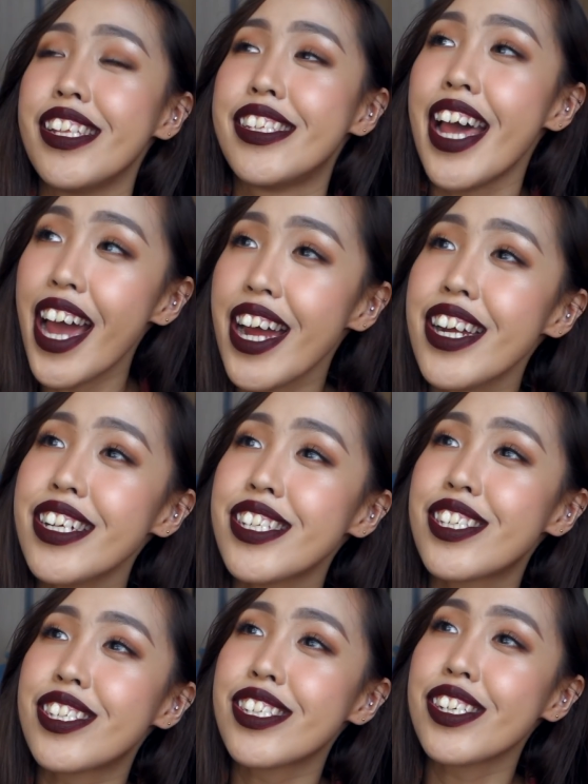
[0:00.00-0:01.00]

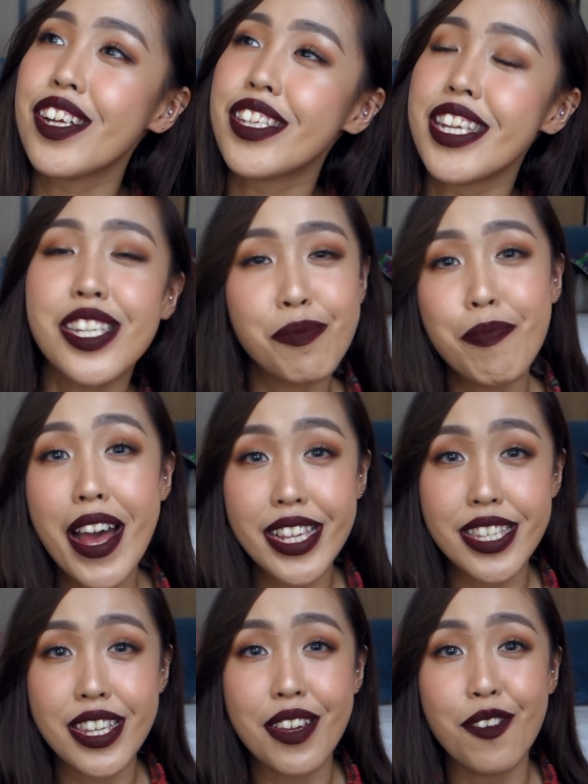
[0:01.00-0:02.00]
there's this
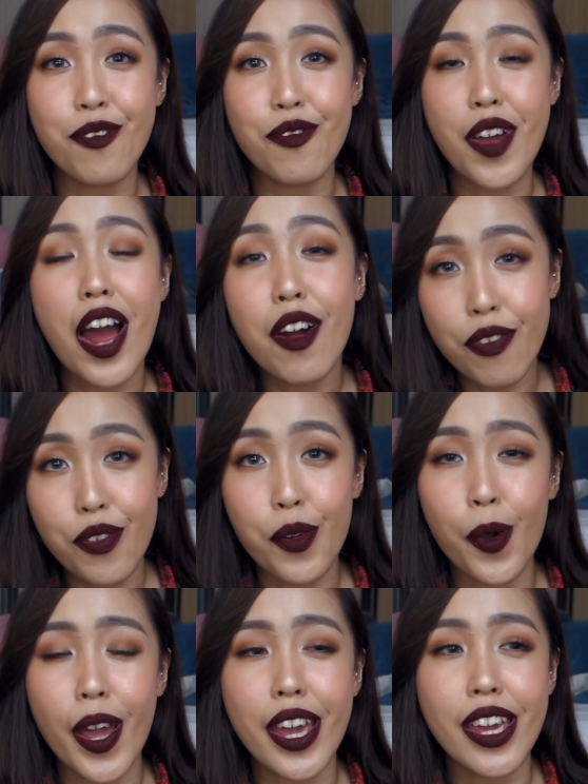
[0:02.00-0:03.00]
massive
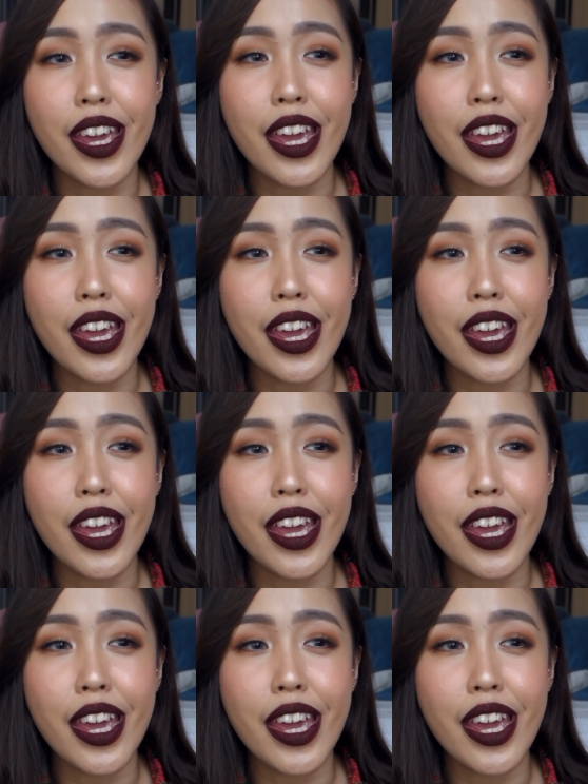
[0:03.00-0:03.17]
earthquake